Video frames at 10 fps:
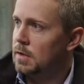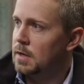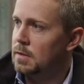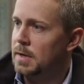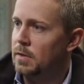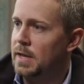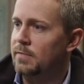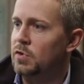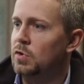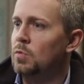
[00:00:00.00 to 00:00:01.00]
and in the middle of the
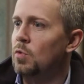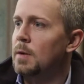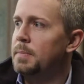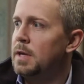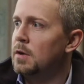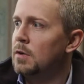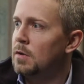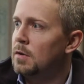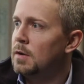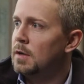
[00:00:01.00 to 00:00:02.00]
afternoon we're up
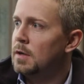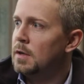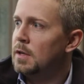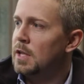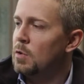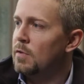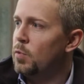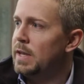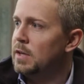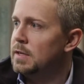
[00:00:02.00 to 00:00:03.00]
here, you know, if
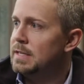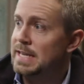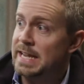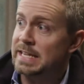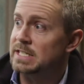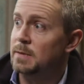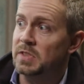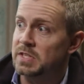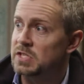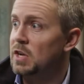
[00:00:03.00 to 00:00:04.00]
we could take some
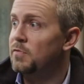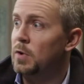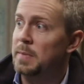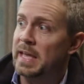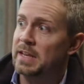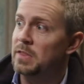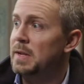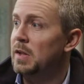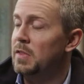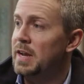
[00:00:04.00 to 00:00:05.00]
of the stuff we made in the
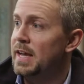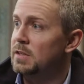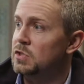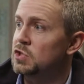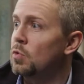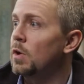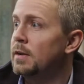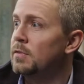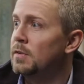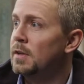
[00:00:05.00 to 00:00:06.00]
middle of the night and store
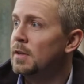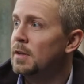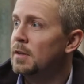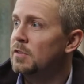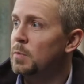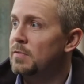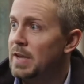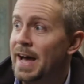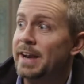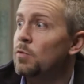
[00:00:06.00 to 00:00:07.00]
it so we've
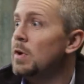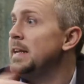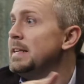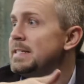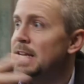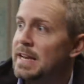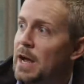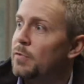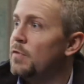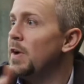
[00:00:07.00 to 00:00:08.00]
got it ready to send
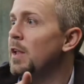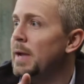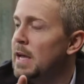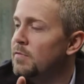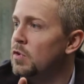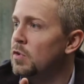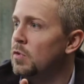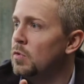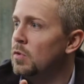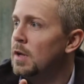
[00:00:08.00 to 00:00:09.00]
out the following
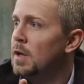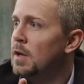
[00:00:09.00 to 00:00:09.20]
afternoon,